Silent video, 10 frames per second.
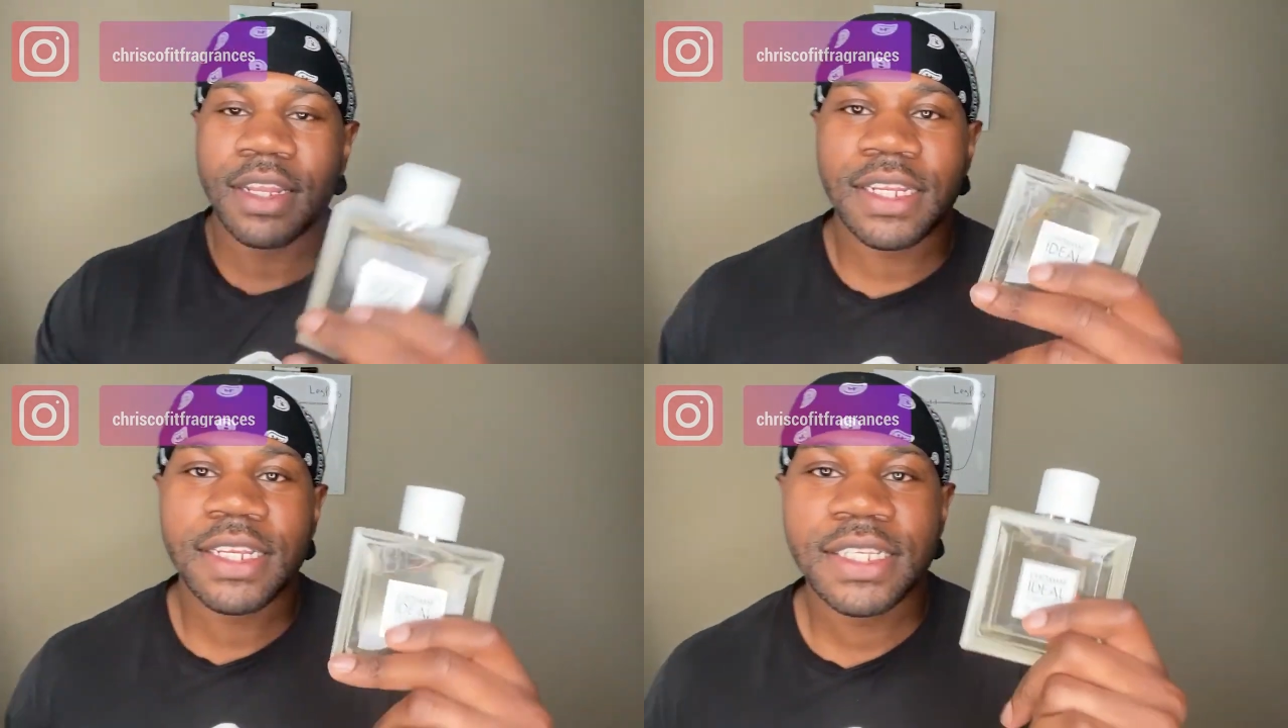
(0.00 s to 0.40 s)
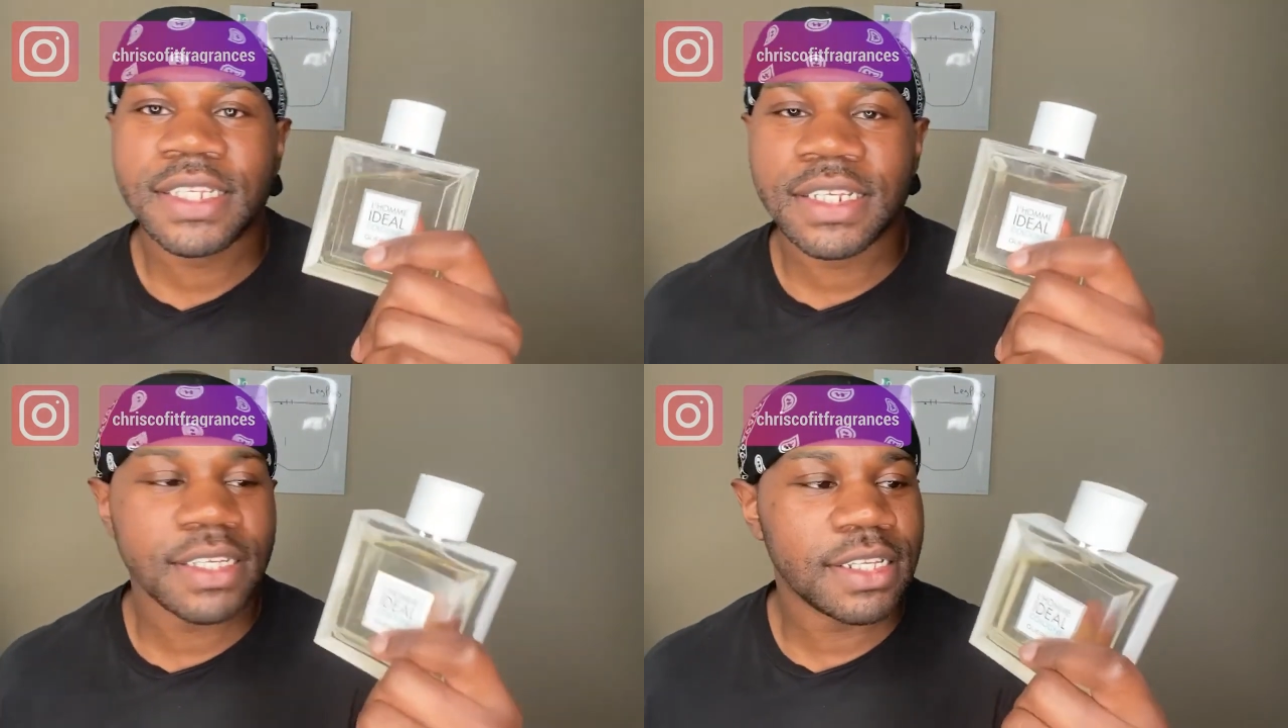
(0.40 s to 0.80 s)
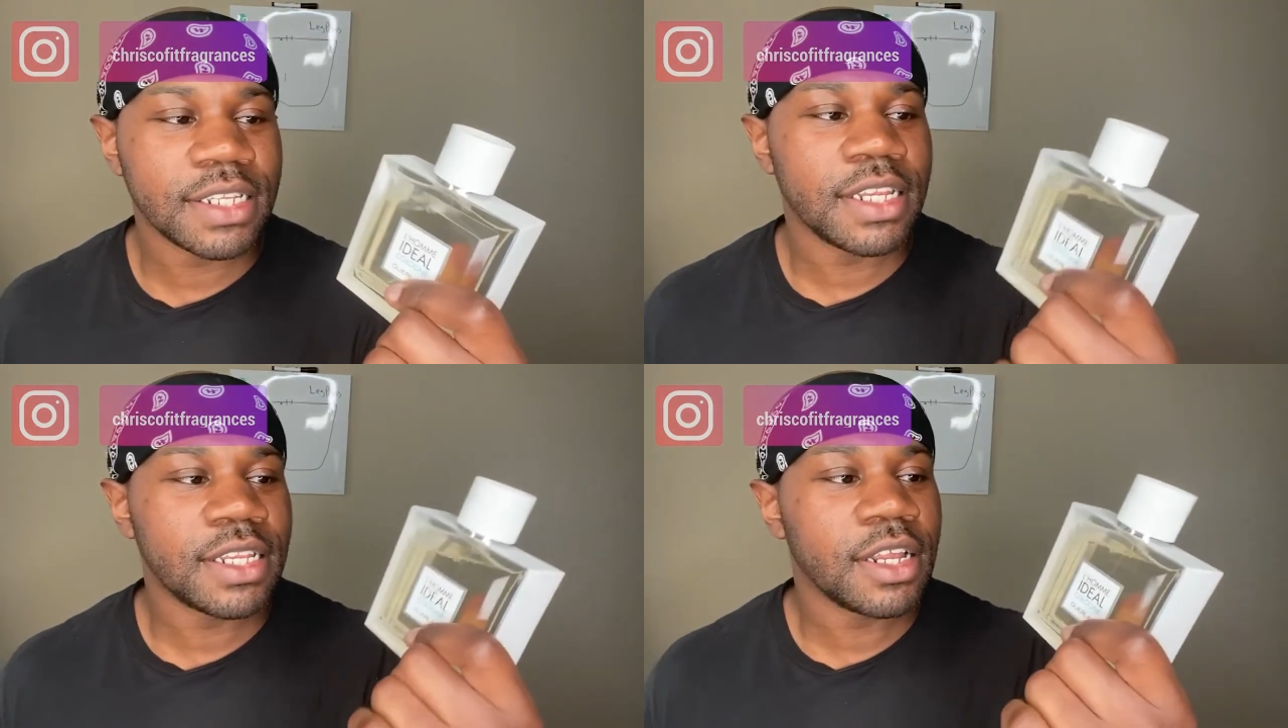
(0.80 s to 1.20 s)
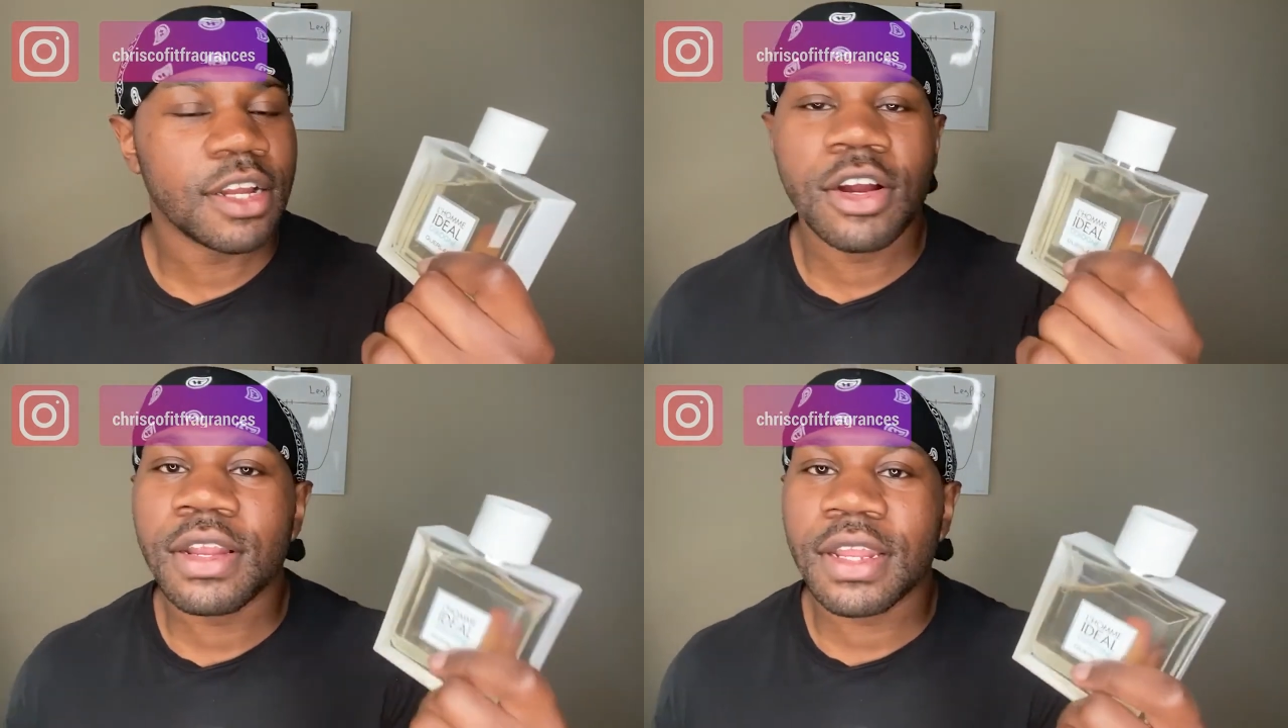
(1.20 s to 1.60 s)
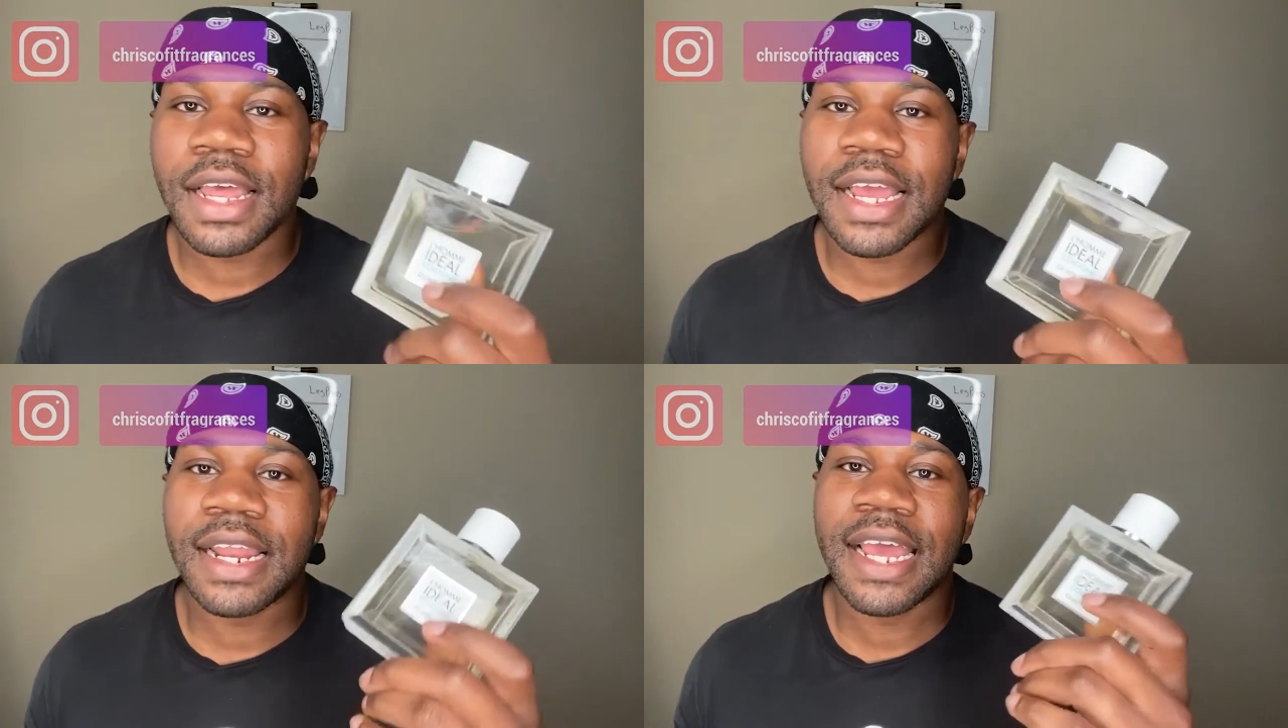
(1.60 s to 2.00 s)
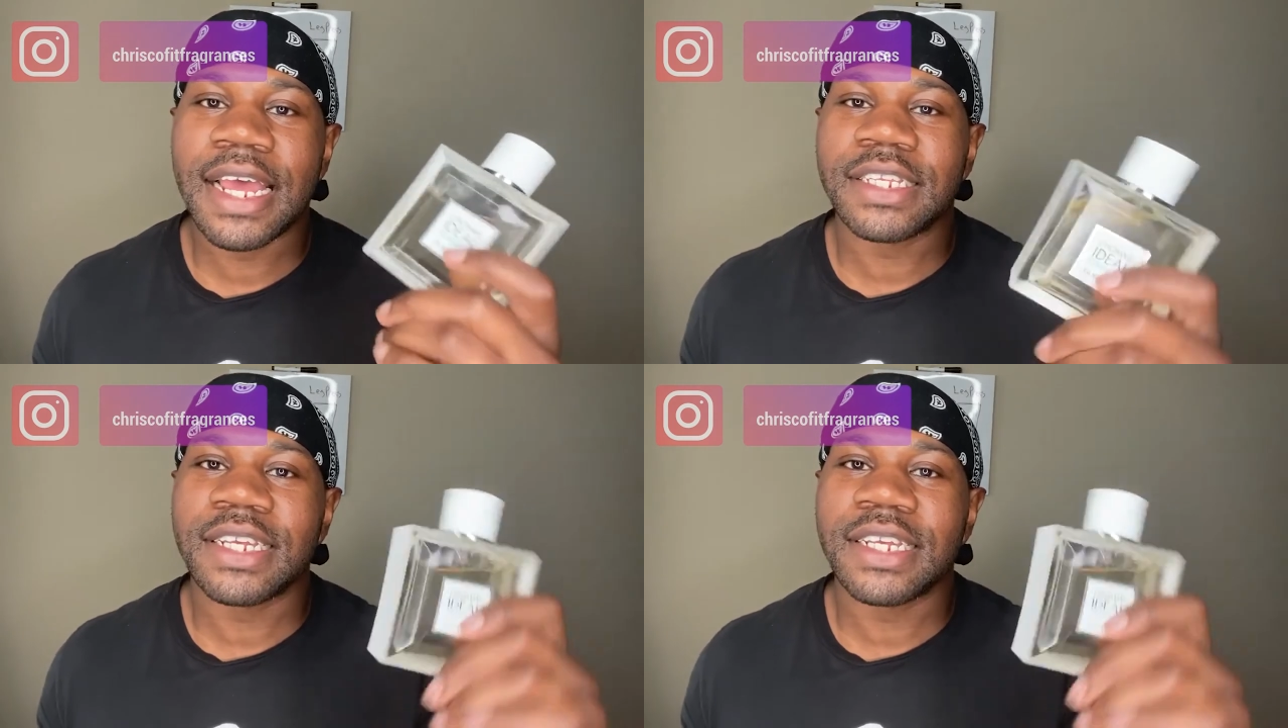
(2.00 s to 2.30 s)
This, the, the Guerlain has